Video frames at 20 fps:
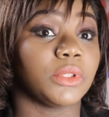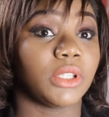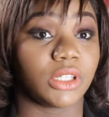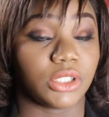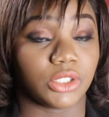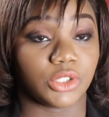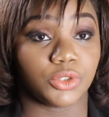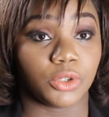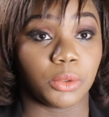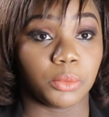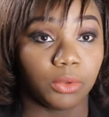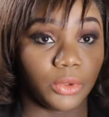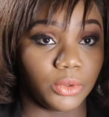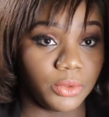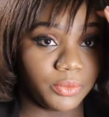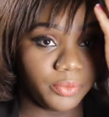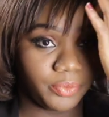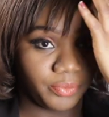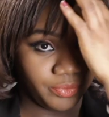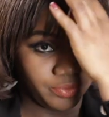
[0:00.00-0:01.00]
a lot of
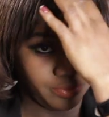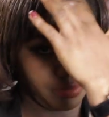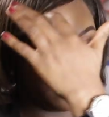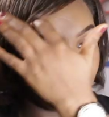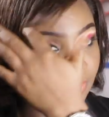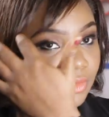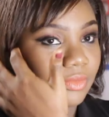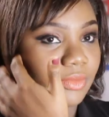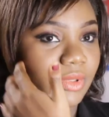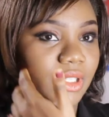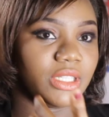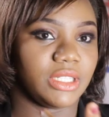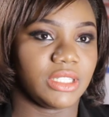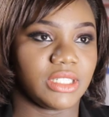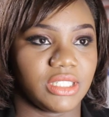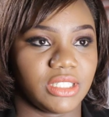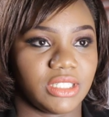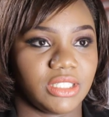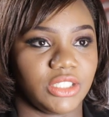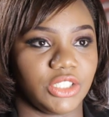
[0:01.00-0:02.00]
trouble
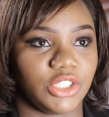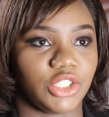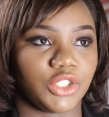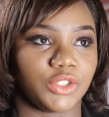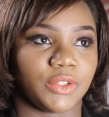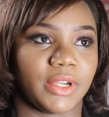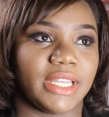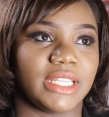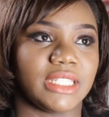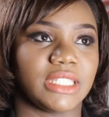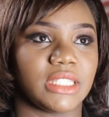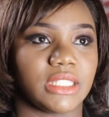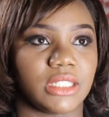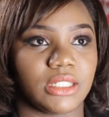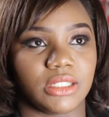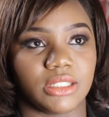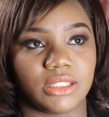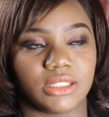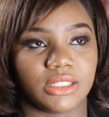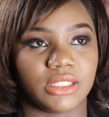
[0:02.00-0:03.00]
because she tries
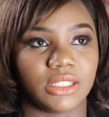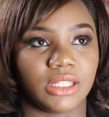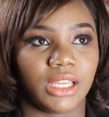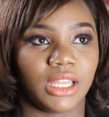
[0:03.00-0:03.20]
to